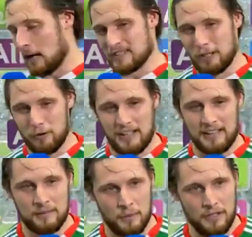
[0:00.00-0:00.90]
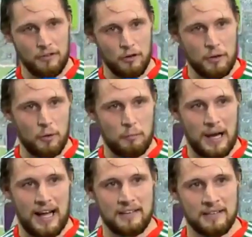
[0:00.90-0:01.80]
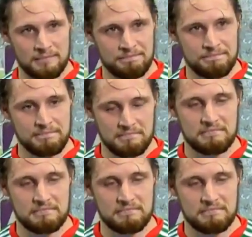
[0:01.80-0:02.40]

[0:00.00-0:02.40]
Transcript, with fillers: Absolutely. We have only one plan.